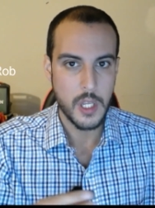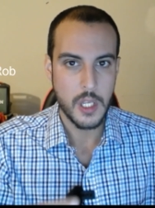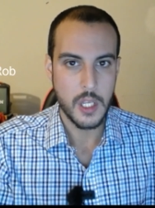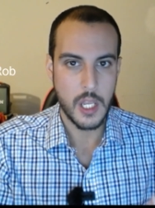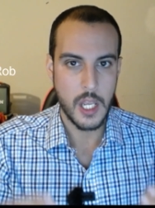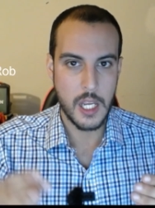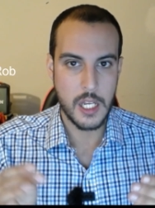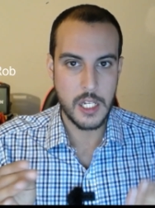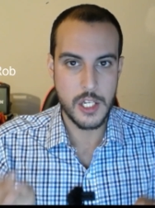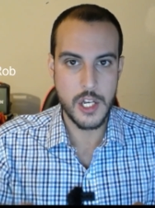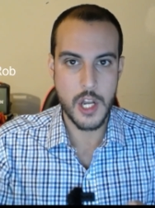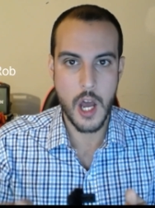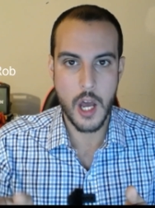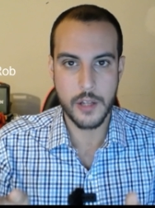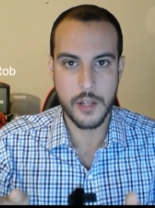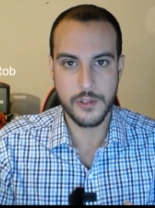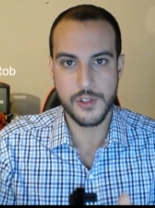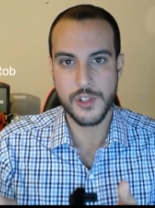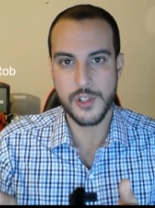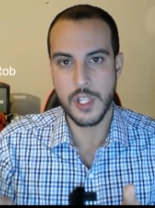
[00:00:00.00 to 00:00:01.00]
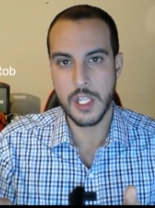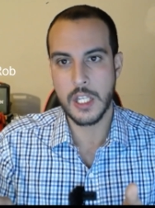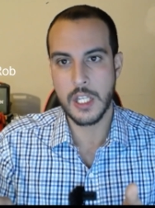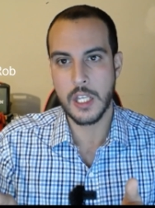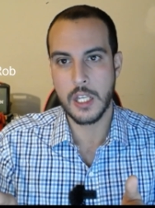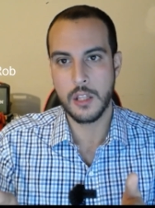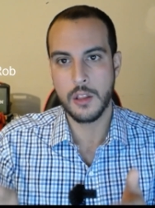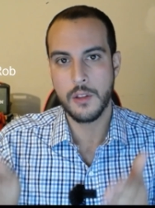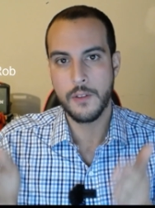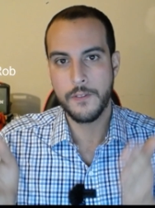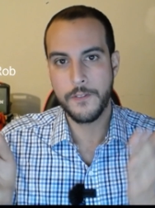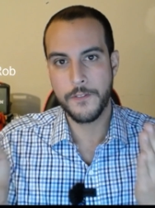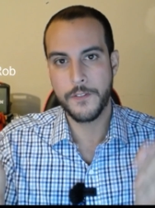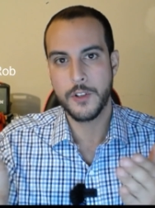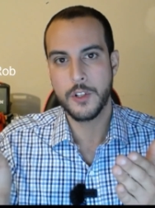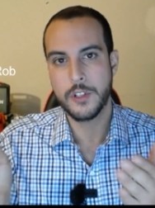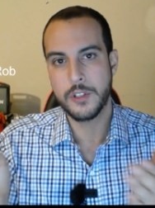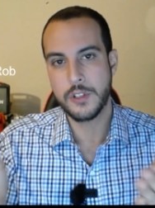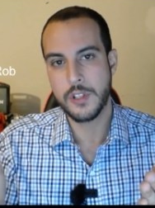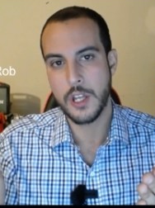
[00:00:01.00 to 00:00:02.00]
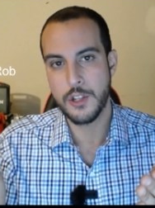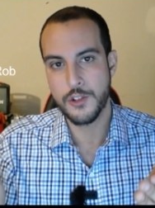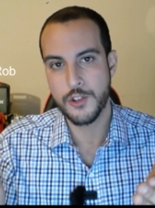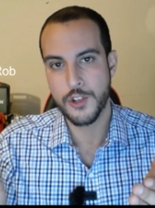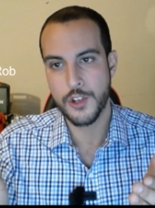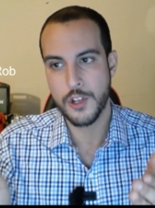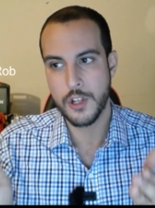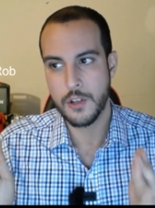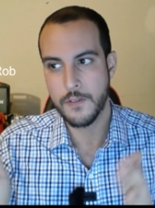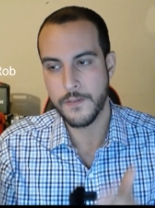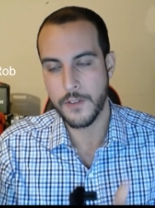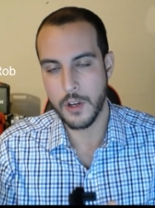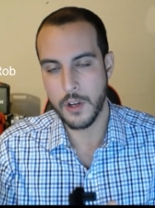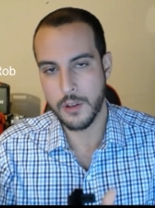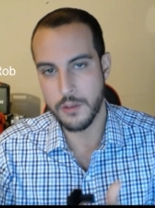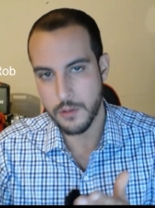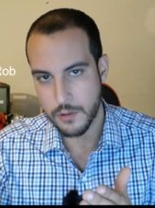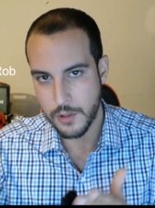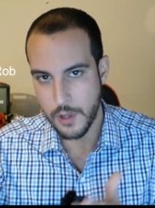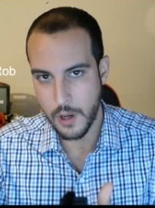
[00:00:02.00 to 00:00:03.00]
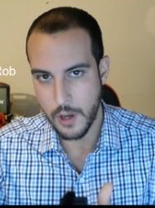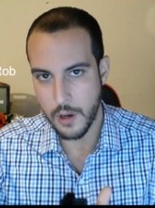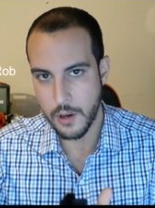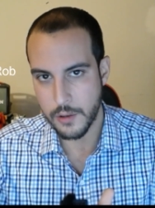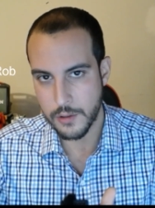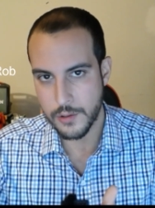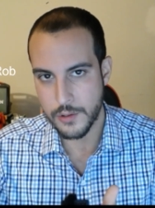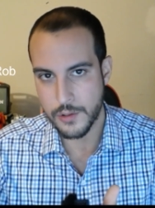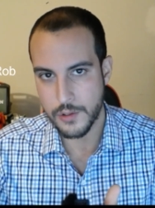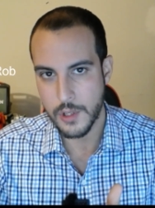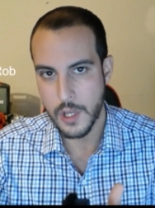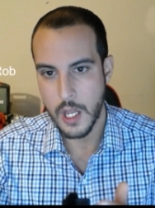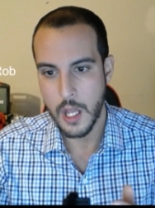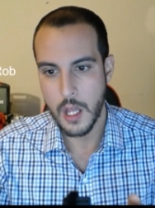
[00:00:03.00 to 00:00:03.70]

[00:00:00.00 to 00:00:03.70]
and not seeking the full attention of other dogs.